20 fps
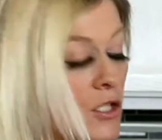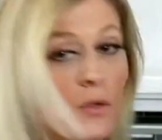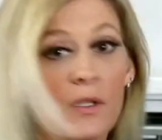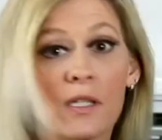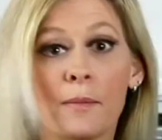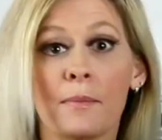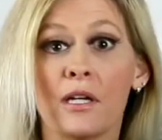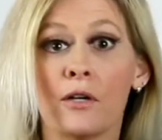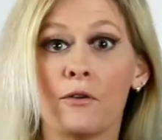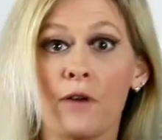do
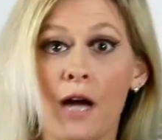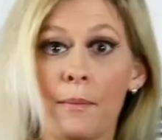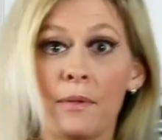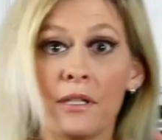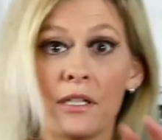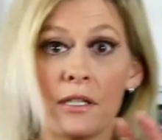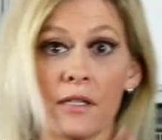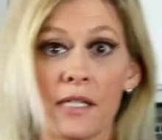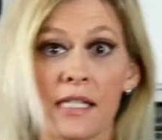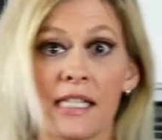is I'm gonna grab a
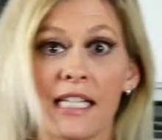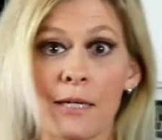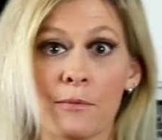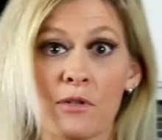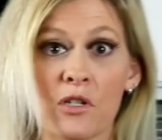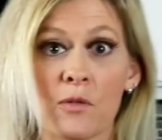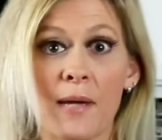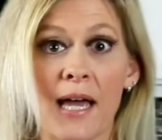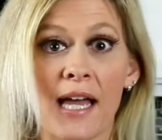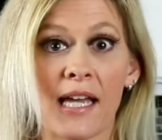little
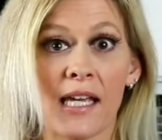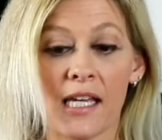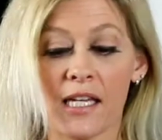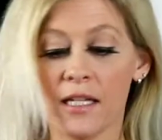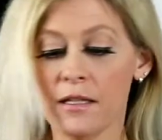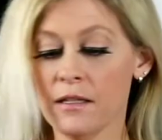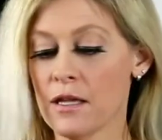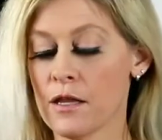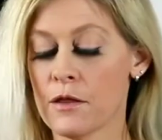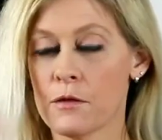sandwich
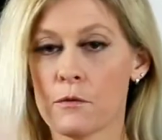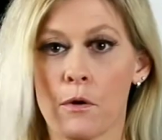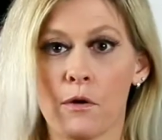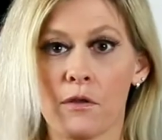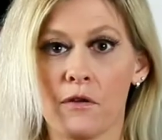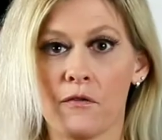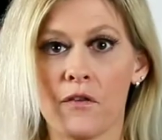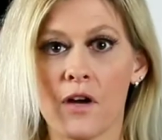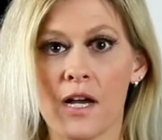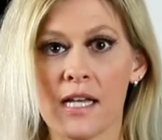baggie,
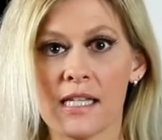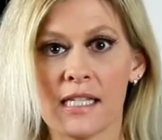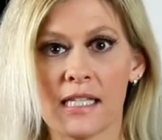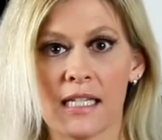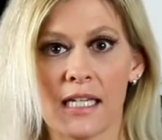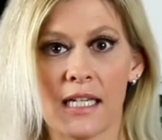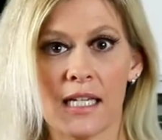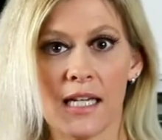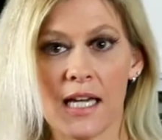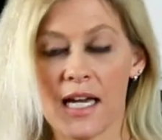throw the
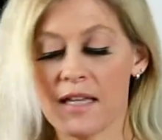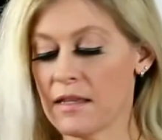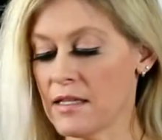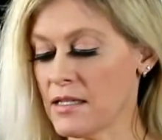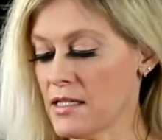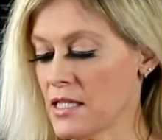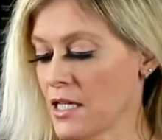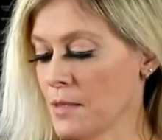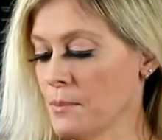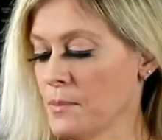frosting in, cut the
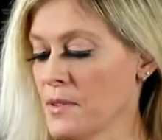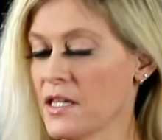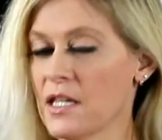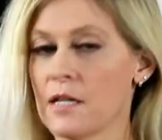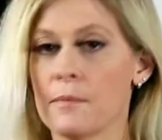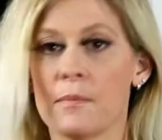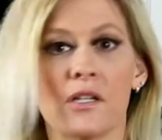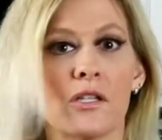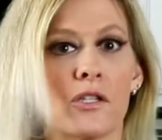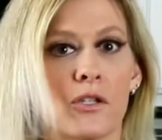tip, and
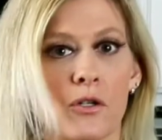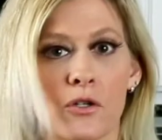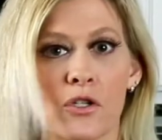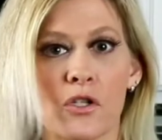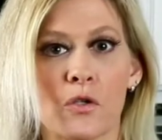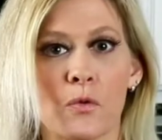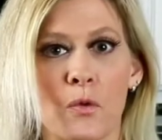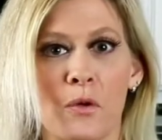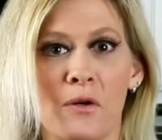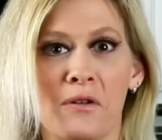then I'm gonna start
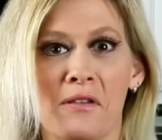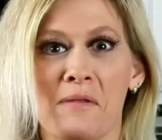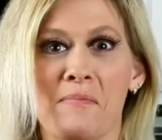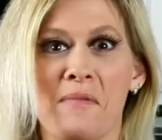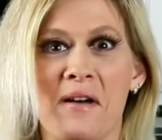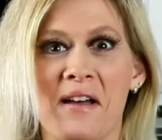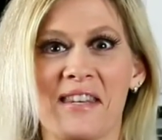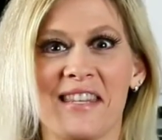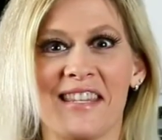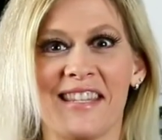swirling
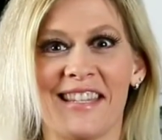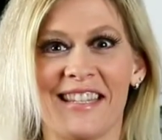them on.